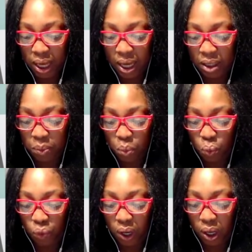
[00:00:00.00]
He's
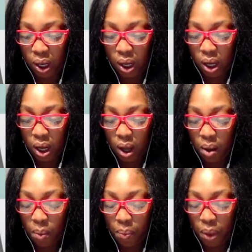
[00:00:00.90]
moving
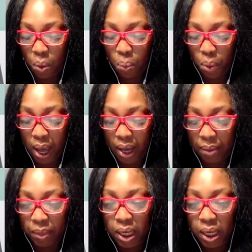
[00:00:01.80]
away.